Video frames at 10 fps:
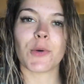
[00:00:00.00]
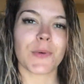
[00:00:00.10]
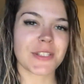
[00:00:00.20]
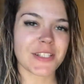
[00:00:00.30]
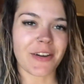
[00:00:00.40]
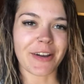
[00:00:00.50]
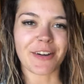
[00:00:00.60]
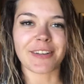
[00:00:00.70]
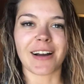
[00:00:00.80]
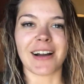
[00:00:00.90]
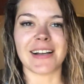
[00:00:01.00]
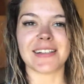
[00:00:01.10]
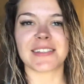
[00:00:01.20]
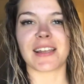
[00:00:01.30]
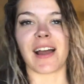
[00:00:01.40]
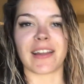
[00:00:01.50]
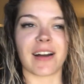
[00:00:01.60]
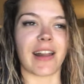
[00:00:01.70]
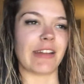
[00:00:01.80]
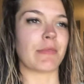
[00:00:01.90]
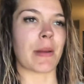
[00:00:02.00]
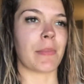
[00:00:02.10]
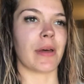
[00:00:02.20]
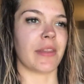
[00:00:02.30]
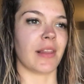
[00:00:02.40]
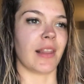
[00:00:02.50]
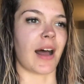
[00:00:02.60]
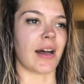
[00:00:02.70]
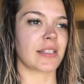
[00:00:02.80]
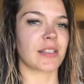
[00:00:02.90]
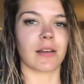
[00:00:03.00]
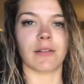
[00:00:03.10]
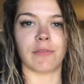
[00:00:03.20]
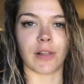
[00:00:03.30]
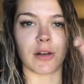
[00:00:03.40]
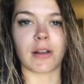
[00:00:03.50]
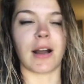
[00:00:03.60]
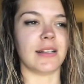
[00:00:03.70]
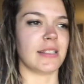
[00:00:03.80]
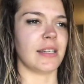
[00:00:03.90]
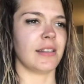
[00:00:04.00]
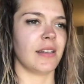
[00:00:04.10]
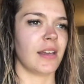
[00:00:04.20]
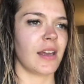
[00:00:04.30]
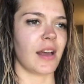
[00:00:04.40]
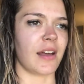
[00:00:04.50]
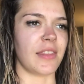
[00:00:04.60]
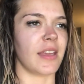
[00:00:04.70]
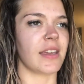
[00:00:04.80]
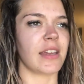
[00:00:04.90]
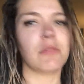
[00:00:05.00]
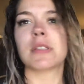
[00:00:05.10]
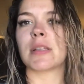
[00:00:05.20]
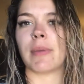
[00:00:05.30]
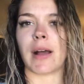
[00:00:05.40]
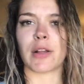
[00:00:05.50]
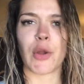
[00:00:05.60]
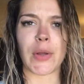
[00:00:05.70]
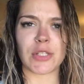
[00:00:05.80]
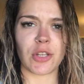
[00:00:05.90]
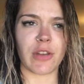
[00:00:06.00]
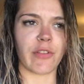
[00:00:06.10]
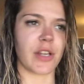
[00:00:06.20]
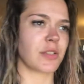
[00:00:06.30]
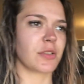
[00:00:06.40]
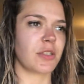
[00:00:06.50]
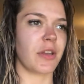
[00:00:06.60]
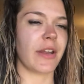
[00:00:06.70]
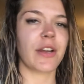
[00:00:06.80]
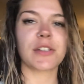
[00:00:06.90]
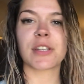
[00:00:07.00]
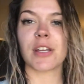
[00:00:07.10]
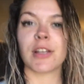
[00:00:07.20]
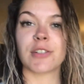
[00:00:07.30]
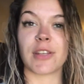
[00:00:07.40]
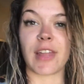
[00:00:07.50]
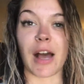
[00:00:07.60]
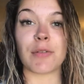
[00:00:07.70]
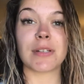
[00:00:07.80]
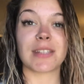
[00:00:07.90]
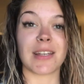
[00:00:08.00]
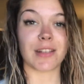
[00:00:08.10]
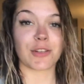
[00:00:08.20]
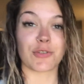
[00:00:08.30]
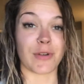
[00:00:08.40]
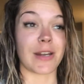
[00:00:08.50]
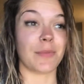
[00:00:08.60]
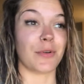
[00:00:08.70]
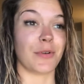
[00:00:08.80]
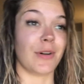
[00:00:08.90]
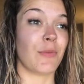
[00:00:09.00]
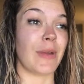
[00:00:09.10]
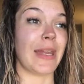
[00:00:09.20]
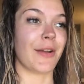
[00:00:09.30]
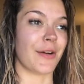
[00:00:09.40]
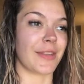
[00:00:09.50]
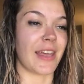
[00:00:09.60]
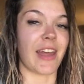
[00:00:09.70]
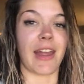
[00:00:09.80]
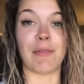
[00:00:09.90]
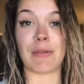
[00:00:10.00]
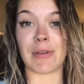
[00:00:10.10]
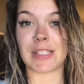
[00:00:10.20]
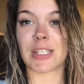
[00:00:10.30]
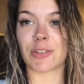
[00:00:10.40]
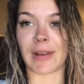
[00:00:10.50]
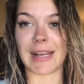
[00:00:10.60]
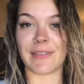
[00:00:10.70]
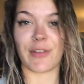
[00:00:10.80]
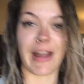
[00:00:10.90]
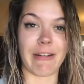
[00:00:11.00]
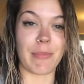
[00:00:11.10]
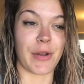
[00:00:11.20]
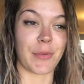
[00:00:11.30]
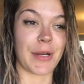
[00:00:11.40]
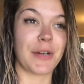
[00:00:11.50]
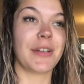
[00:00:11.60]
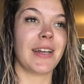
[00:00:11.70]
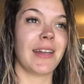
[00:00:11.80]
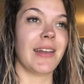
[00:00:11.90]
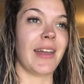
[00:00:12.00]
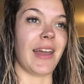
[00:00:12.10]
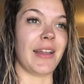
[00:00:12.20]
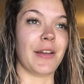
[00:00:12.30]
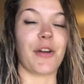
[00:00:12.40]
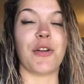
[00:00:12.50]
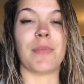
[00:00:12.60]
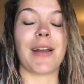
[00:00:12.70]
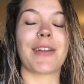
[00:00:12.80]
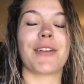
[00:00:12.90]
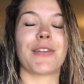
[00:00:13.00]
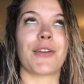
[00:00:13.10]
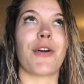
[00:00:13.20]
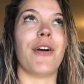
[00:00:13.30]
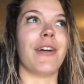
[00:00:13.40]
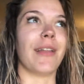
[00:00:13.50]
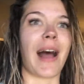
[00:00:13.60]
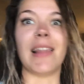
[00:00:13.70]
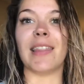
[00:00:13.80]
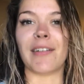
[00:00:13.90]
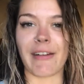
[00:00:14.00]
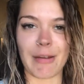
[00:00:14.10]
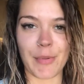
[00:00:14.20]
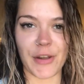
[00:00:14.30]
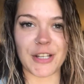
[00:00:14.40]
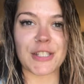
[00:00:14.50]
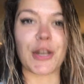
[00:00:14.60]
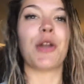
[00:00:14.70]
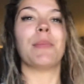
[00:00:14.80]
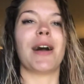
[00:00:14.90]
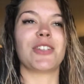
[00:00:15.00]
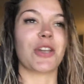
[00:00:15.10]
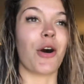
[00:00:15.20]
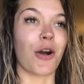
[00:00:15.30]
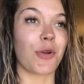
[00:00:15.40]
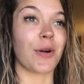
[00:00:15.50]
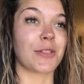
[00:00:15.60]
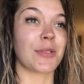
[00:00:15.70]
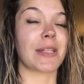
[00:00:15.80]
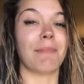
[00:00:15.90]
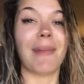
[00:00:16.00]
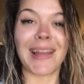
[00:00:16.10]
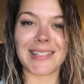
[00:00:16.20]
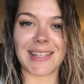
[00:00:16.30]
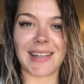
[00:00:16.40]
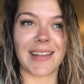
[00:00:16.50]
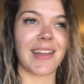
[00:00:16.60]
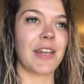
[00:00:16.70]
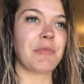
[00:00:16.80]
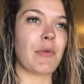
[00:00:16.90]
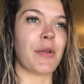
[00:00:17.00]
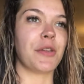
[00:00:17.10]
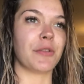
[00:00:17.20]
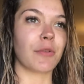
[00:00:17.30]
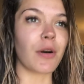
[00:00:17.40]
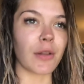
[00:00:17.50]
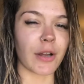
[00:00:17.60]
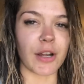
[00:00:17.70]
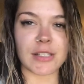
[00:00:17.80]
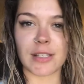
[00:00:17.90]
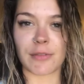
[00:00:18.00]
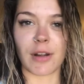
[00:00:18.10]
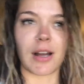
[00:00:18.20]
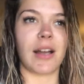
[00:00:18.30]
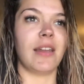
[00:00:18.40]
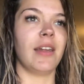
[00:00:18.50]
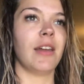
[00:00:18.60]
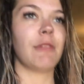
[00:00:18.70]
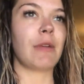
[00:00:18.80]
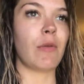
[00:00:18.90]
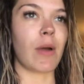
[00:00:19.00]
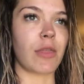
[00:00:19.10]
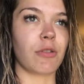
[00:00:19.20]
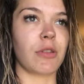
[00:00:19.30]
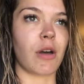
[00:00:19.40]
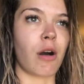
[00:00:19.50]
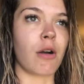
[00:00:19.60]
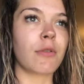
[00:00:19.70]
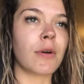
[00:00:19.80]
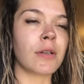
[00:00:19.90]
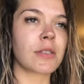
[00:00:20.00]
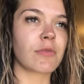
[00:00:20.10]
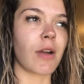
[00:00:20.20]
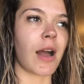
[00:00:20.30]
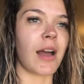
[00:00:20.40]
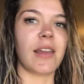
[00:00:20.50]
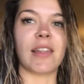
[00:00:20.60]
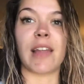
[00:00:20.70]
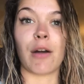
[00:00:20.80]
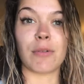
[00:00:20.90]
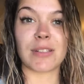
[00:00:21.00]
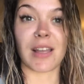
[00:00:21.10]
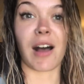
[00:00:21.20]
What's going on guys? I can't even remember the last vlog I did. I think it was about going to Universal Studios. So that was incredible. We got there and we went straight for Harry Potter World and oh my god I love Harry Potter so much and Hogwarts was amazing we went on the roller coaster ride we went through the Hogwarts ride and that was